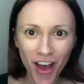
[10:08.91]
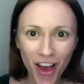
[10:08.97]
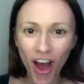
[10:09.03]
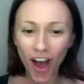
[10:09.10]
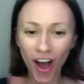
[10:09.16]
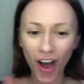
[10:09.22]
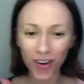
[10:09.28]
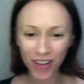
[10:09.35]

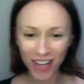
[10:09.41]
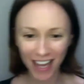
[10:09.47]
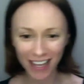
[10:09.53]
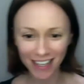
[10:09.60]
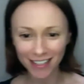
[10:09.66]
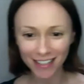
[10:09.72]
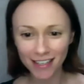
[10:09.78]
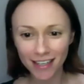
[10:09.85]

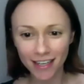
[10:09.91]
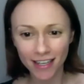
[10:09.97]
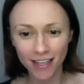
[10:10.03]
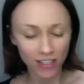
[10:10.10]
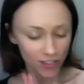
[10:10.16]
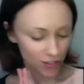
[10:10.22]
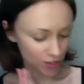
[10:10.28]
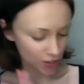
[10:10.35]
Okay,
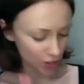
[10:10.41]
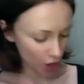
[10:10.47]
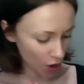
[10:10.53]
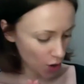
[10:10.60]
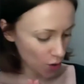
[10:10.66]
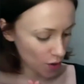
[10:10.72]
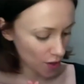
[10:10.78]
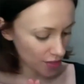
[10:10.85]

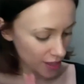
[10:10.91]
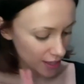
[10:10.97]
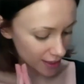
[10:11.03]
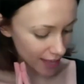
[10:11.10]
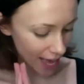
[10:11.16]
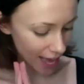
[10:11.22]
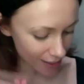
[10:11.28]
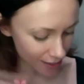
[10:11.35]
so the
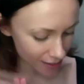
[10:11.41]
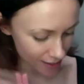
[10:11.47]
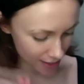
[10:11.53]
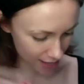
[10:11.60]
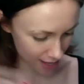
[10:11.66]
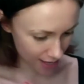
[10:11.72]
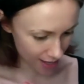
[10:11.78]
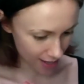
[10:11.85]
last
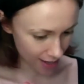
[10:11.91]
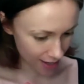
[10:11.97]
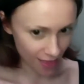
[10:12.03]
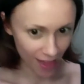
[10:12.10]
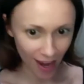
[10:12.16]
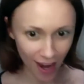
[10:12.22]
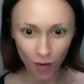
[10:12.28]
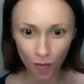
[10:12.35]
thing
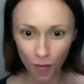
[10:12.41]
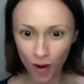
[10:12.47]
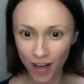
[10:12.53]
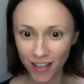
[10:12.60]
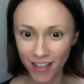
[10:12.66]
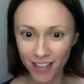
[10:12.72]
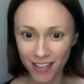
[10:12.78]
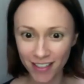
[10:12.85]
that I want
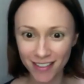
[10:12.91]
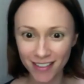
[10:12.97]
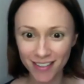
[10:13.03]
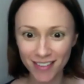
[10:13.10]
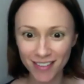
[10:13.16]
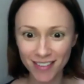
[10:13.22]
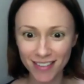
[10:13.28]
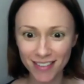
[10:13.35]
to
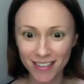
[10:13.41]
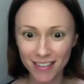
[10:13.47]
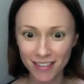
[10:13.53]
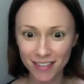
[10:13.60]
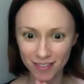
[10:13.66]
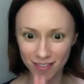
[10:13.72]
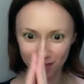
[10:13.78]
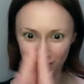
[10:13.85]

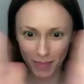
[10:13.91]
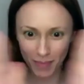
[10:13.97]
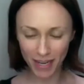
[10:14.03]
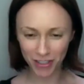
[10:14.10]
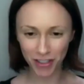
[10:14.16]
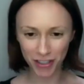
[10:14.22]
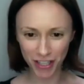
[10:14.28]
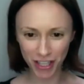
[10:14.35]
make
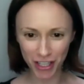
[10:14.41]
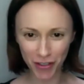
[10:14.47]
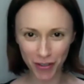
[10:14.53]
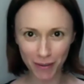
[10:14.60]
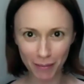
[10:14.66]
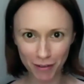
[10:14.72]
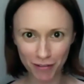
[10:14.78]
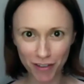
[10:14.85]
sure that you
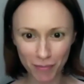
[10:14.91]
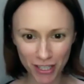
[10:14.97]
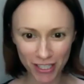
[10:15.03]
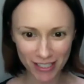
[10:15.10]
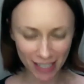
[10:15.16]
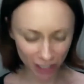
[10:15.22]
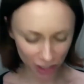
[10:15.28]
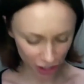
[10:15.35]
remember from our
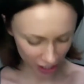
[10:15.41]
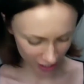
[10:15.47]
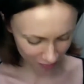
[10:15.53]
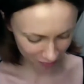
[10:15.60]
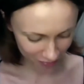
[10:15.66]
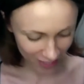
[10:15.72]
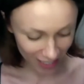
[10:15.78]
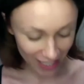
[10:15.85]

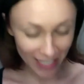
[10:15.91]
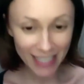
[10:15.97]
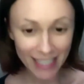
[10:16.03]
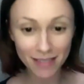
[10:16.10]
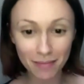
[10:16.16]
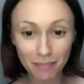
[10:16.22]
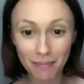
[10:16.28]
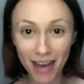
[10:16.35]
session
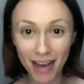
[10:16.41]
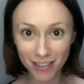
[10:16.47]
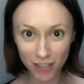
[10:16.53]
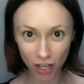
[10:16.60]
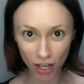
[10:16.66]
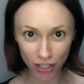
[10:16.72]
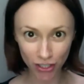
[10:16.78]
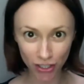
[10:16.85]
is
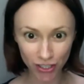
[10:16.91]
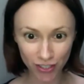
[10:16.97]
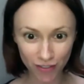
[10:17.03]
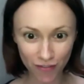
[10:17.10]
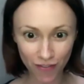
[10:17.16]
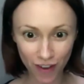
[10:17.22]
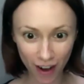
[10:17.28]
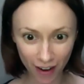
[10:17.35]
massage.
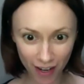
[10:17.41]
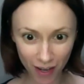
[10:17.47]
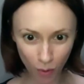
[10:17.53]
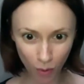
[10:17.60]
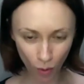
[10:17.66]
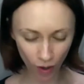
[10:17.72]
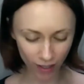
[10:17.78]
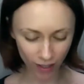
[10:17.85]
Very
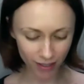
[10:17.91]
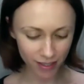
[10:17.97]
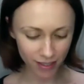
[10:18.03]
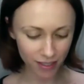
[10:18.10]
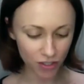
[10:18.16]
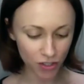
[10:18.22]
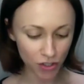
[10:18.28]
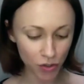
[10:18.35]

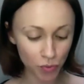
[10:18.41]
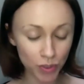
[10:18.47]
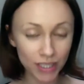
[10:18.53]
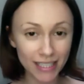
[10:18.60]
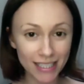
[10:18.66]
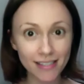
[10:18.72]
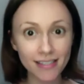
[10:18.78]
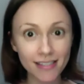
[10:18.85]
important to
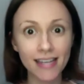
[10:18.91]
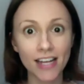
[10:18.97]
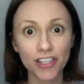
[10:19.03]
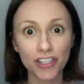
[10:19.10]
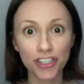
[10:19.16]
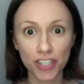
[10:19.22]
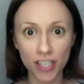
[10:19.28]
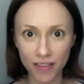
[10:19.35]
release
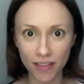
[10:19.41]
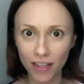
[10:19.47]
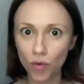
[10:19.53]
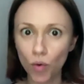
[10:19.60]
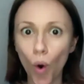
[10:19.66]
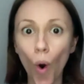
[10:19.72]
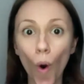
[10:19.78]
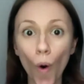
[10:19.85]
tension that you
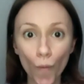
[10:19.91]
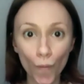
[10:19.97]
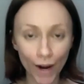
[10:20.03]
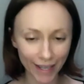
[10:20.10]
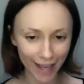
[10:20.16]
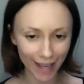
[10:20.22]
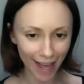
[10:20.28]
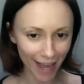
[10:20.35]

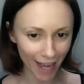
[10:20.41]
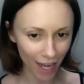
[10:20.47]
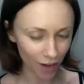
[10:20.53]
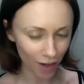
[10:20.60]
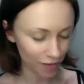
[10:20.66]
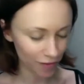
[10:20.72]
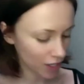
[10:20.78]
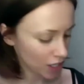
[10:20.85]
already have.
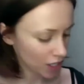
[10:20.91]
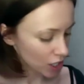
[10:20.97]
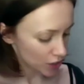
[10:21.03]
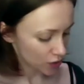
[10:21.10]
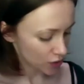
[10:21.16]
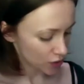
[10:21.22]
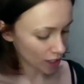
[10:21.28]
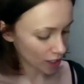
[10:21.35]

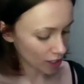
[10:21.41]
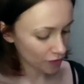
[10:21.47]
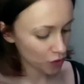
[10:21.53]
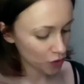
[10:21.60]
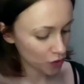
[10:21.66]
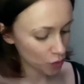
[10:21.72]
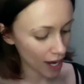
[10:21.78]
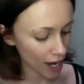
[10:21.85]
So if
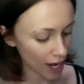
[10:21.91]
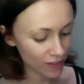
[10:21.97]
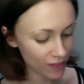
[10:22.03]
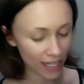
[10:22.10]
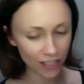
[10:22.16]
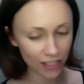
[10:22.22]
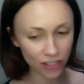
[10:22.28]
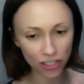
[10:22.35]
you have
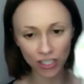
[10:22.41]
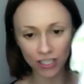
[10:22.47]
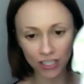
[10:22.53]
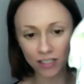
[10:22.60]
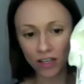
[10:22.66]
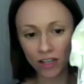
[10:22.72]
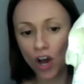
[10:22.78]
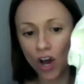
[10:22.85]

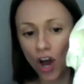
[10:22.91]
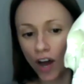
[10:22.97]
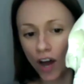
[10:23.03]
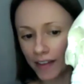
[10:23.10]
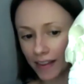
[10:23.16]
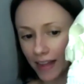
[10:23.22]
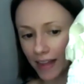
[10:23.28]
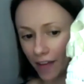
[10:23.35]
tension on
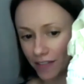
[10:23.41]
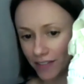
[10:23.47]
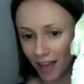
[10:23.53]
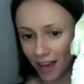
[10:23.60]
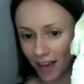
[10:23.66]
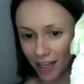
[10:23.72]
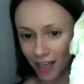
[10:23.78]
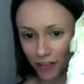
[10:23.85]
the left
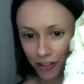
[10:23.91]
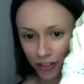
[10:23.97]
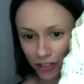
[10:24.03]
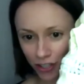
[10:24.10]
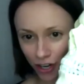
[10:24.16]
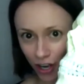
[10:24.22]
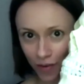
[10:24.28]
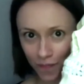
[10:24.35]
side of your
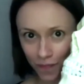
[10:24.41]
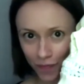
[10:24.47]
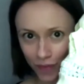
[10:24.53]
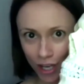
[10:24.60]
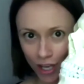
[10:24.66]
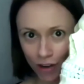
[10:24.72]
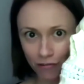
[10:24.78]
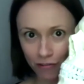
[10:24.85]
jaw
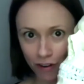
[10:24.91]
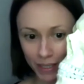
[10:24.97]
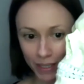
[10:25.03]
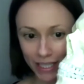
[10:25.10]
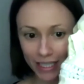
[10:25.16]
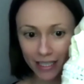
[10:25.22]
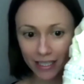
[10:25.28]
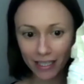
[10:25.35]
from
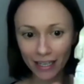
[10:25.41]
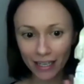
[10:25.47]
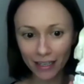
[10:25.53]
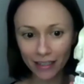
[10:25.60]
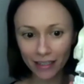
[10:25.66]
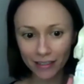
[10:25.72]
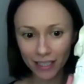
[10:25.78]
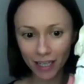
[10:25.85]

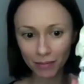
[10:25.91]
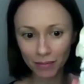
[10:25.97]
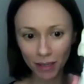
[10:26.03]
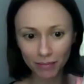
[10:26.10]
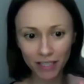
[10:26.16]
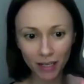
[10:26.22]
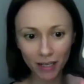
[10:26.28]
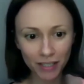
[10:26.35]
eating yum,
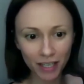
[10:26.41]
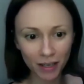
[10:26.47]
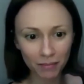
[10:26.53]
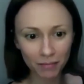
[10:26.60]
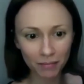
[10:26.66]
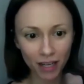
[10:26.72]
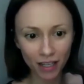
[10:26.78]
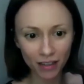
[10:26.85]
yum, yum, yum,
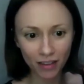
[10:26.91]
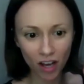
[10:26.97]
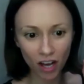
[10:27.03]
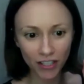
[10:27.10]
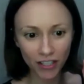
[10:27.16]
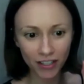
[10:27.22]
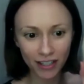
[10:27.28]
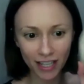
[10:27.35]
a lot
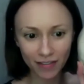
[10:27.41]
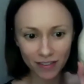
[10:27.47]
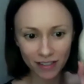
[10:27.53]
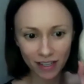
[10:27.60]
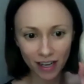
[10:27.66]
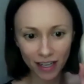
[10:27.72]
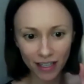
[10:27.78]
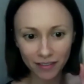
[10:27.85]
on the left
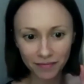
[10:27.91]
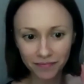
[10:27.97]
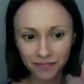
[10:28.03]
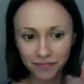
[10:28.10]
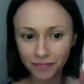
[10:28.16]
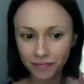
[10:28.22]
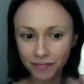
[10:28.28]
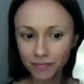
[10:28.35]
side,
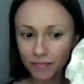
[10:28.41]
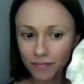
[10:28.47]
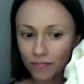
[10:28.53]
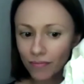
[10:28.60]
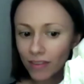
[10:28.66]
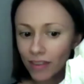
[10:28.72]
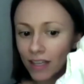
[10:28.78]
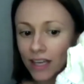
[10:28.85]

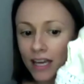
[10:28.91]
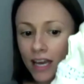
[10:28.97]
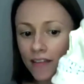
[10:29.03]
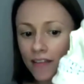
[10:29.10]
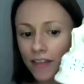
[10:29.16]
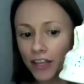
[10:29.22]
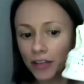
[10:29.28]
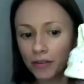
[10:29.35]

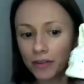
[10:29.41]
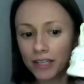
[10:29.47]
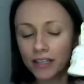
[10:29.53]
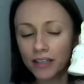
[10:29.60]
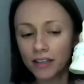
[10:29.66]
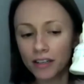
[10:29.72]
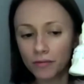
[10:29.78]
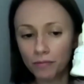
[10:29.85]
then you need
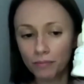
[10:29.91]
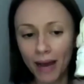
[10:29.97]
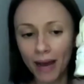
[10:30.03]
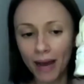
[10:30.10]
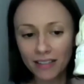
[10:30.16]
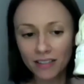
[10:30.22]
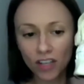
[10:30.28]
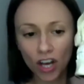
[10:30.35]
to
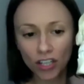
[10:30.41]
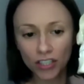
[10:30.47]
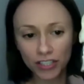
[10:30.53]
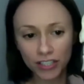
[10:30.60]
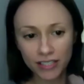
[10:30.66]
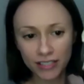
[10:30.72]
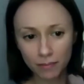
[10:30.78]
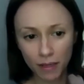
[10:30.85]
massage
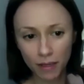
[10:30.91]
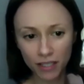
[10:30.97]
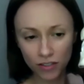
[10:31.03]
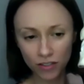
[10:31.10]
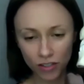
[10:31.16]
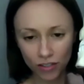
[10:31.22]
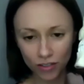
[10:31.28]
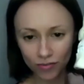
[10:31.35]
this
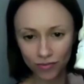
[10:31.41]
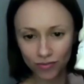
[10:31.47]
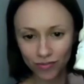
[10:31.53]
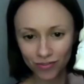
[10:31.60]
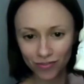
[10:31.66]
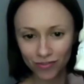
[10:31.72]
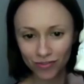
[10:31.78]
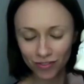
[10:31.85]
muscle,
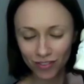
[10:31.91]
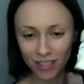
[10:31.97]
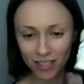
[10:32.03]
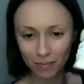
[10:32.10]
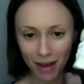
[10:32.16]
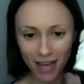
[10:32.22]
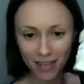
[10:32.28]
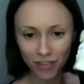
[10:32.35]
this
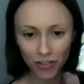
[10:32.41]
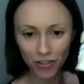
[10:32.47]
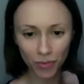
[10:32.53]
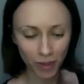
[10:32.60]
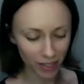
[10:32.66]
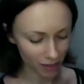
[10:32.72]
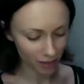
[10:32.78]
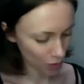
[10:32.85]
masseter
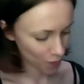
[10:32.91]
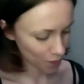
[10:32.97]
muscle.